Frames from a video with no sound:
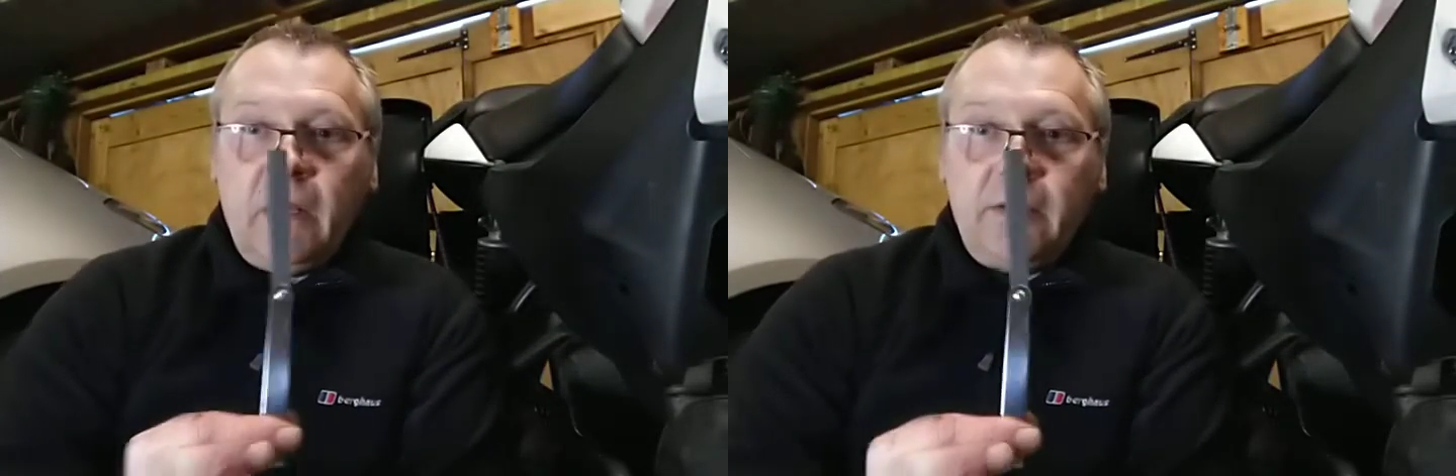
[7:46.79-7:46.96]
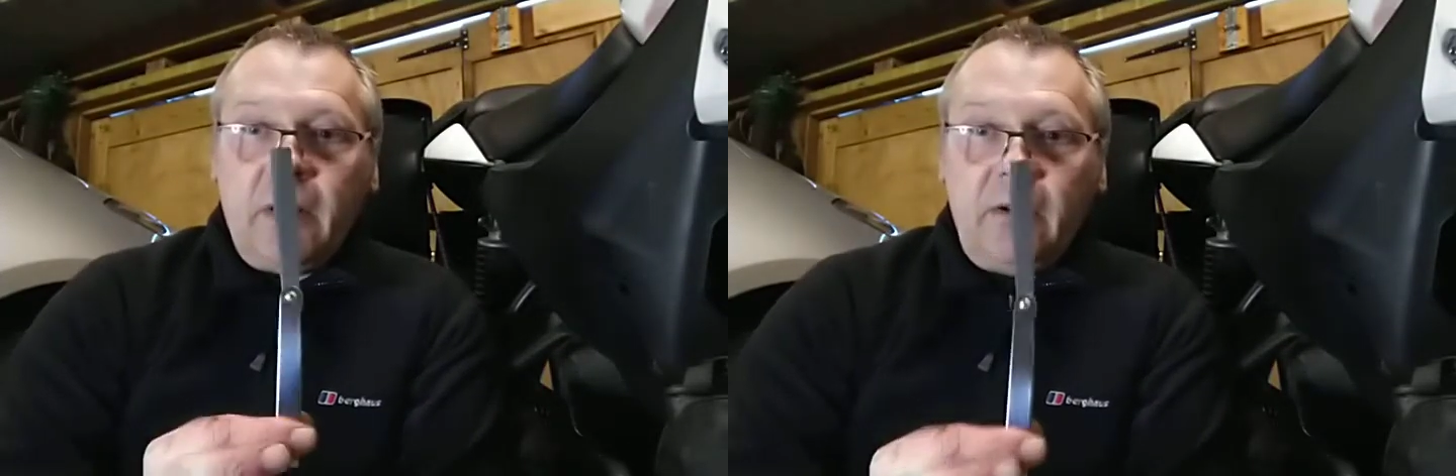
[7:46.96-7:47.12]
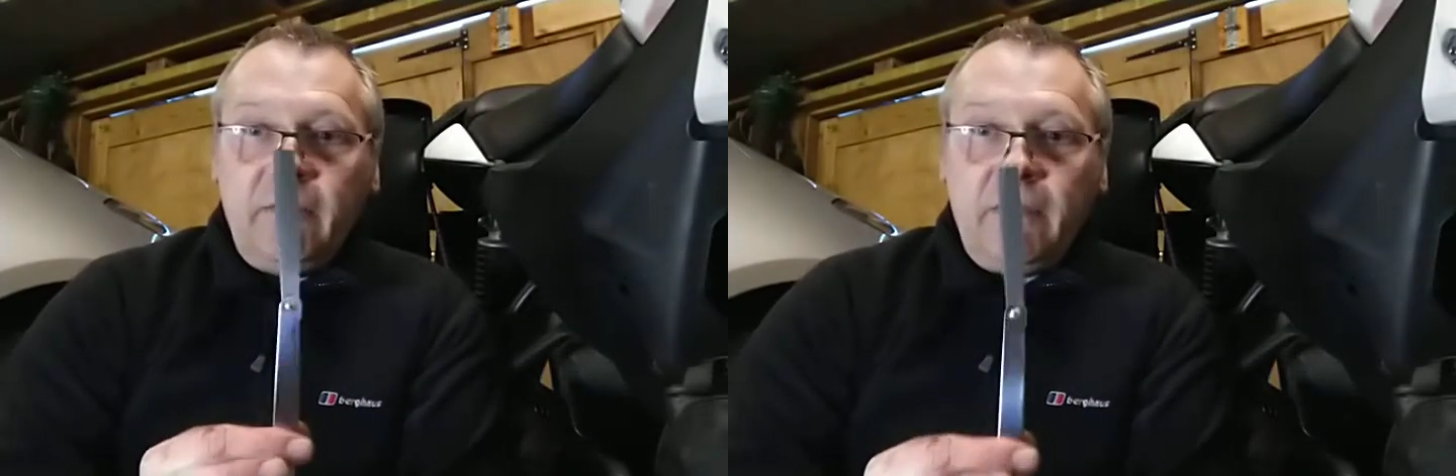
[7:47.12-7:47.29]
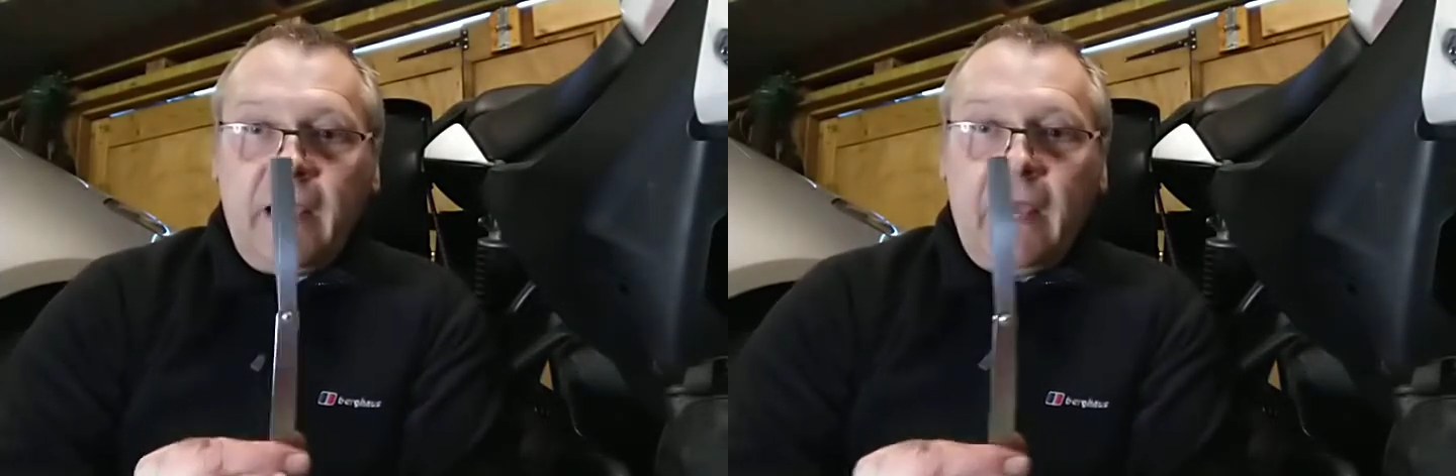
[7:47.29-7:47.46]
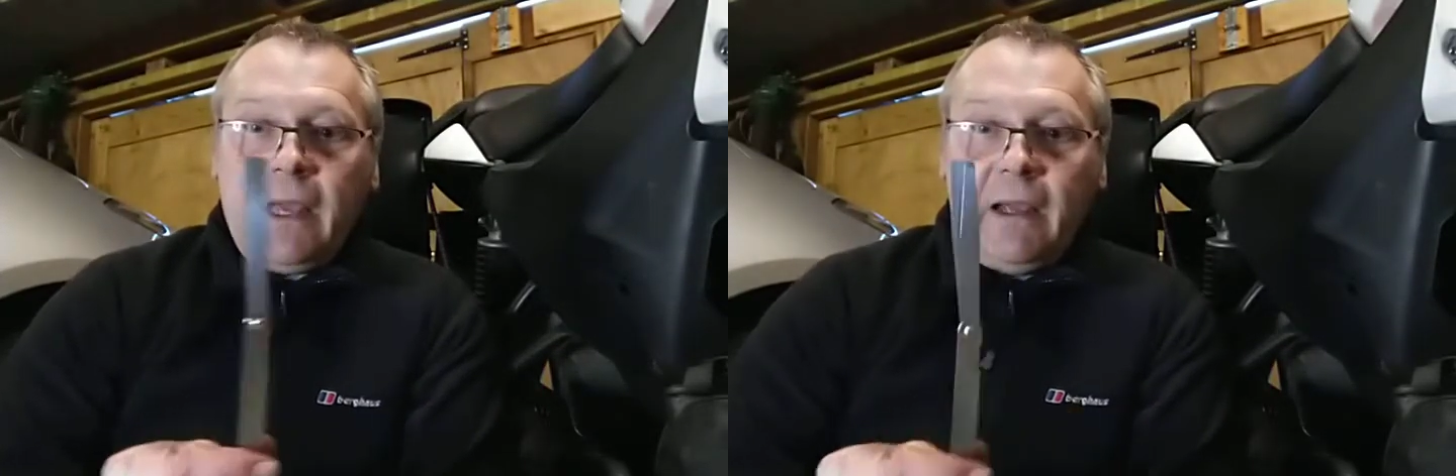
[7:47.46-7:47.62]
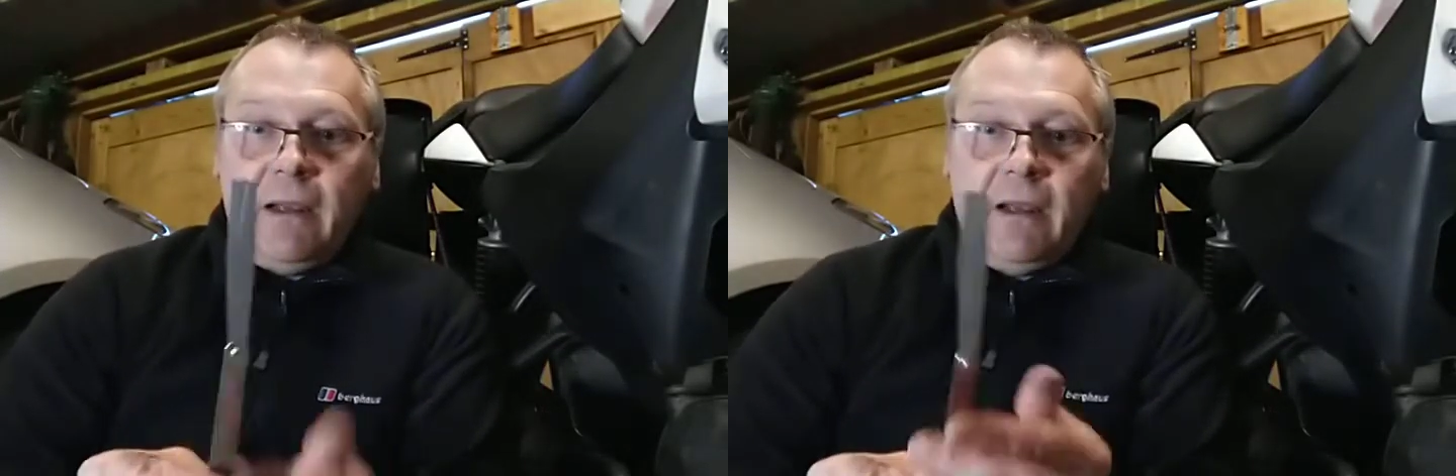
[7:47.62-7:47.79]
And don't
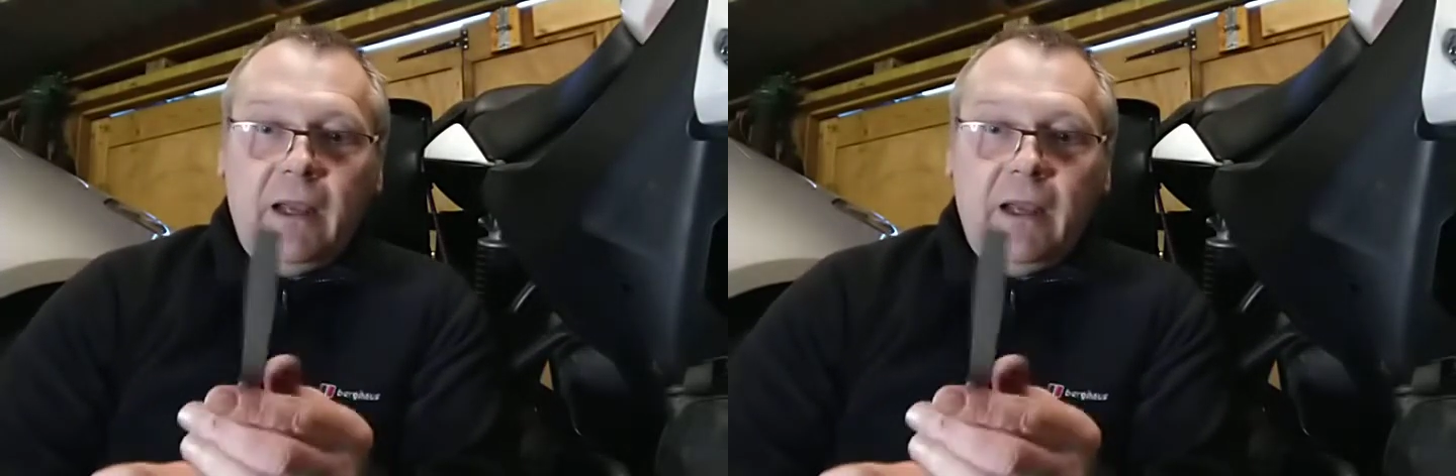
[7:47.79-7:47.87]
forget,